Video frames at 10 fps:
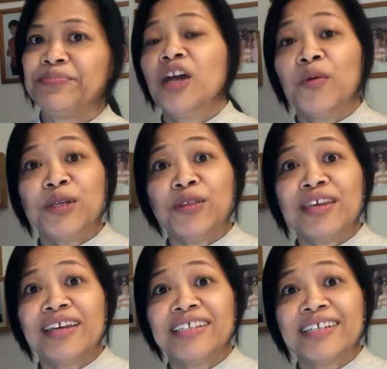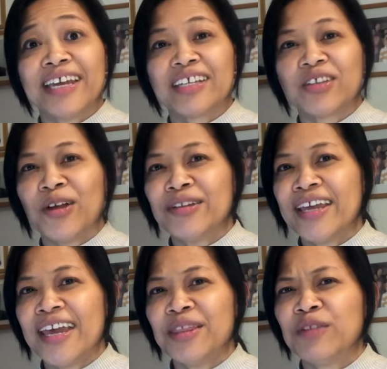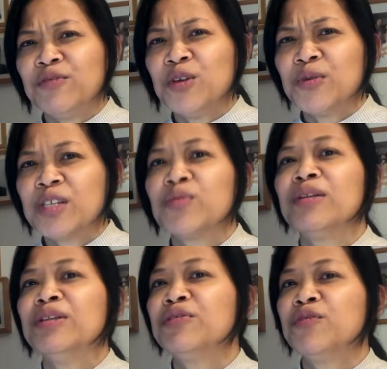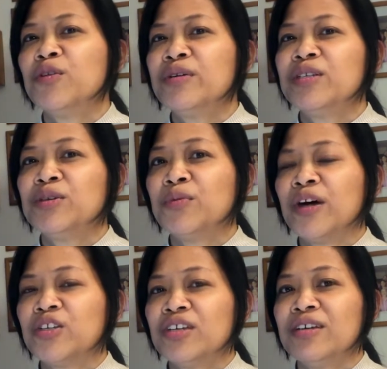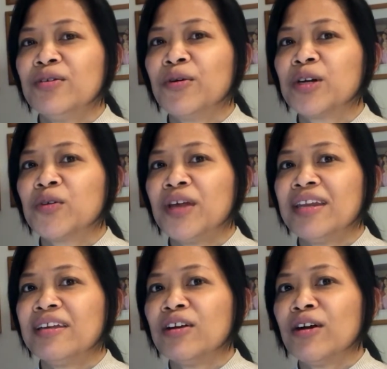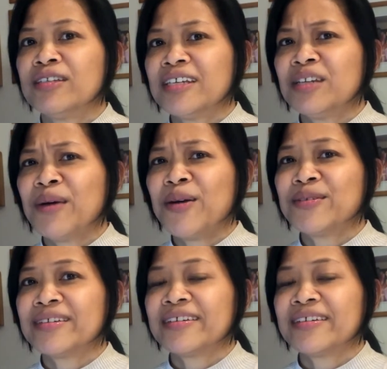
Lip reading: Now, what do you think is the next holiday that viewers will look forward to watching or creating content about?